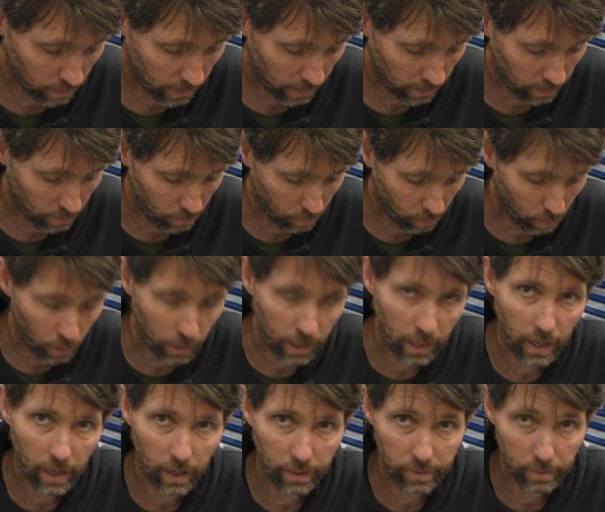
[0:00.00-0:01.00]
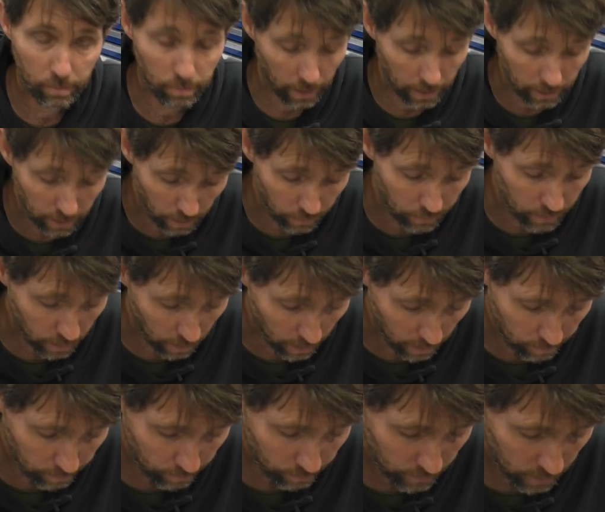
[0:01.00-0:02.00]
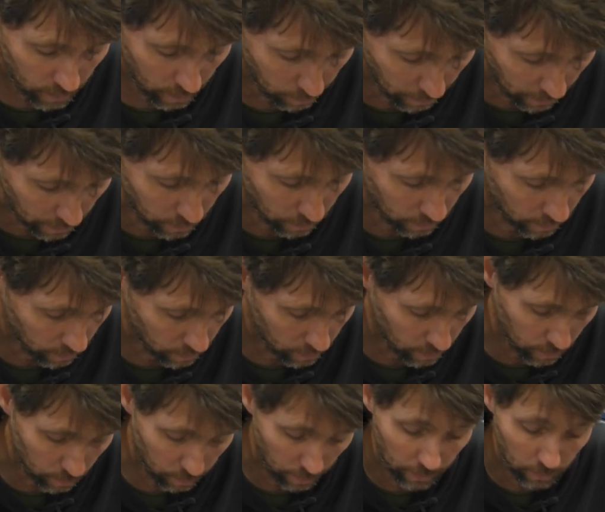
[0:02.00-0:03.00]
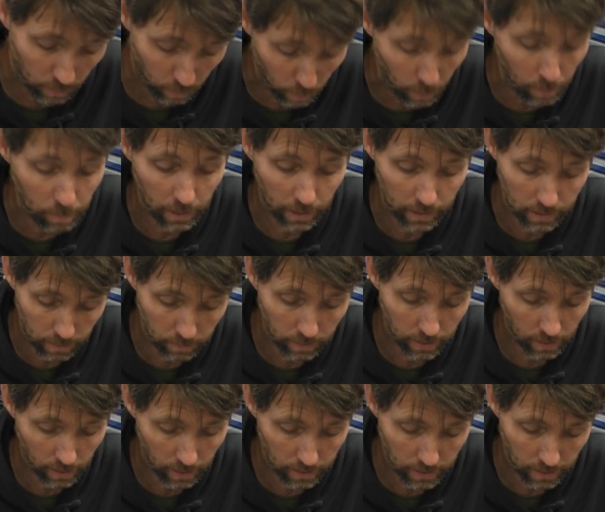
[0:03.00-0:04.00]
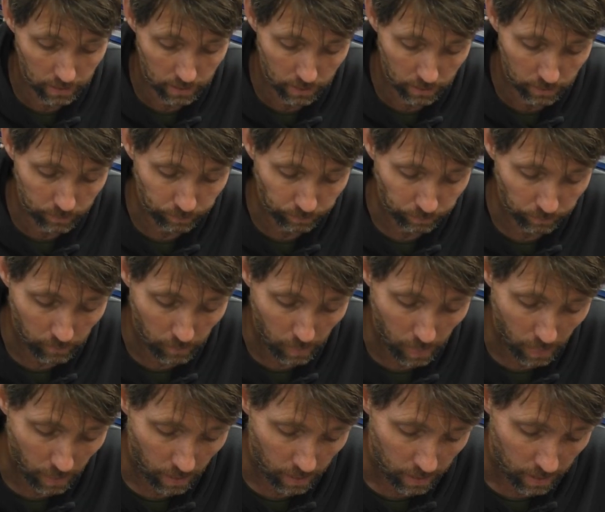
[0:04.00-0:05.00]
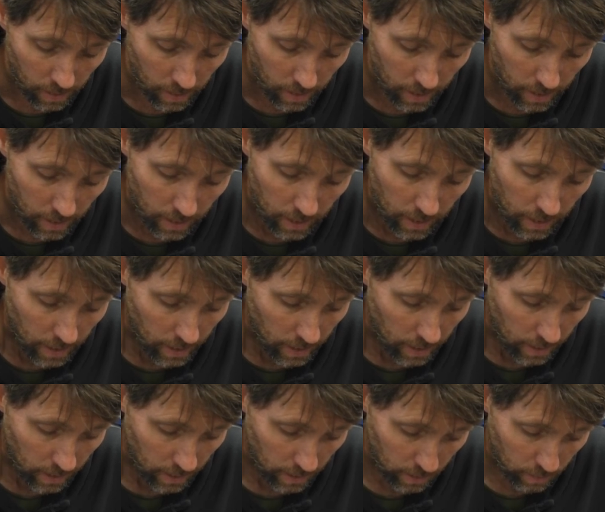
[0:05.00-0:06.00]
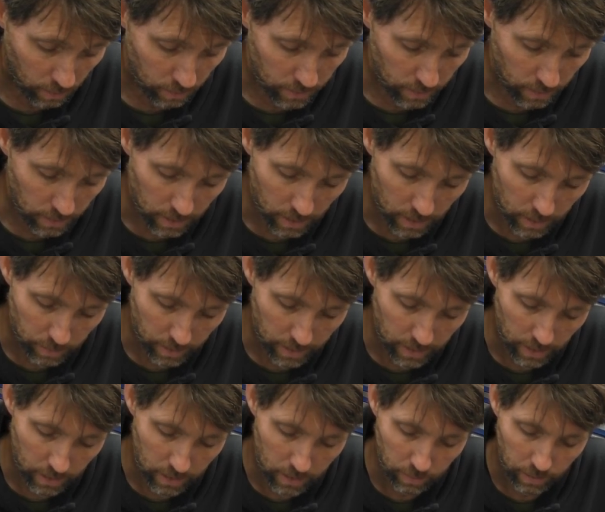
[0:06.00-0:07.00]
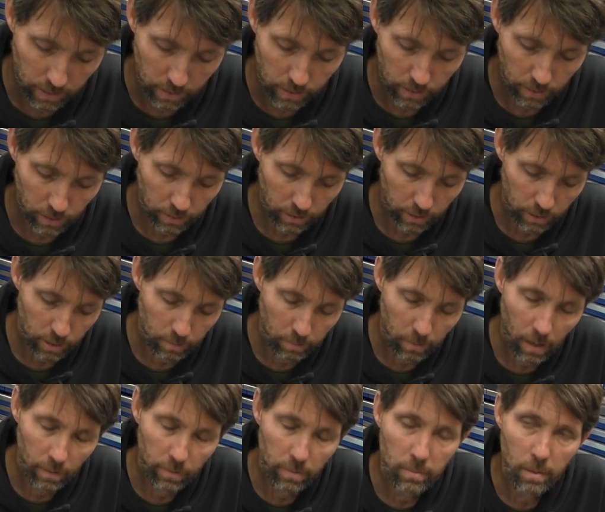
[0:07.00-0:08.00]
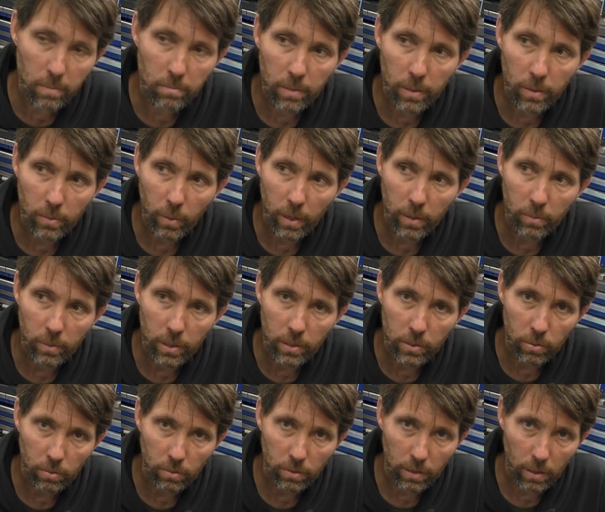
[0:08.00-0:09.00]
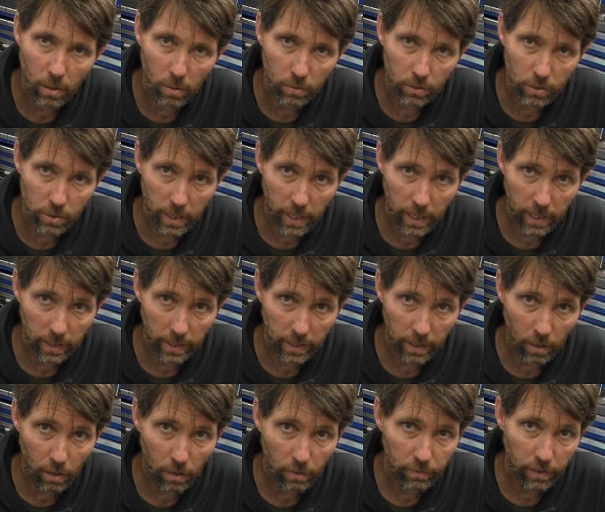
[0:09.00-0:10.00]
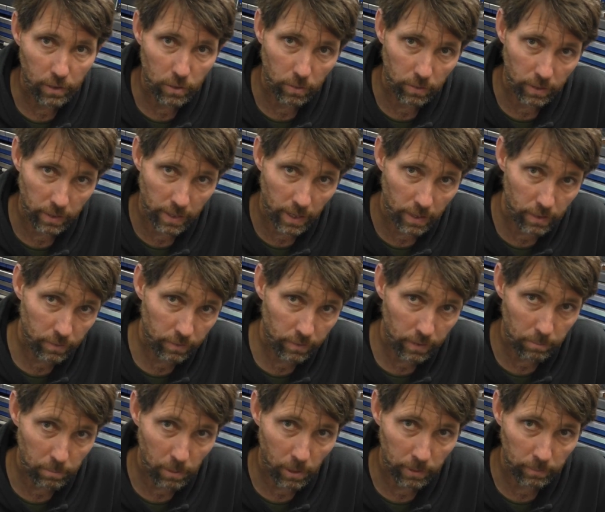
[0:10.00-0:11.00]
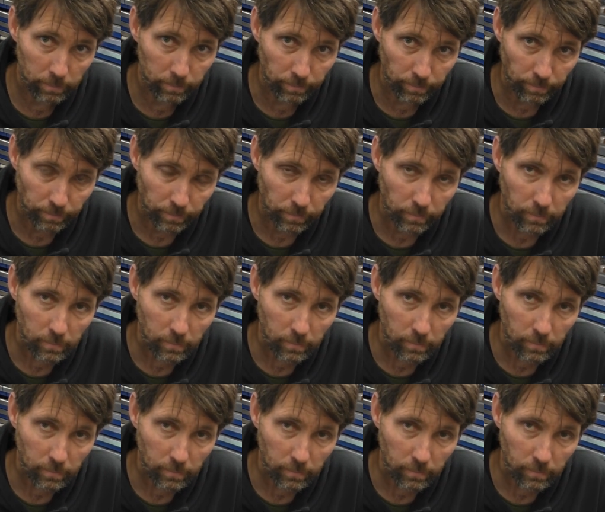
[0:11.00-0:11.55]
will get work hardened and break over time, so make sure you use this one or replace it with a high tensile. It also says we need to insert this. You might remember when we took the old drag link off, I took the nut off the bottom,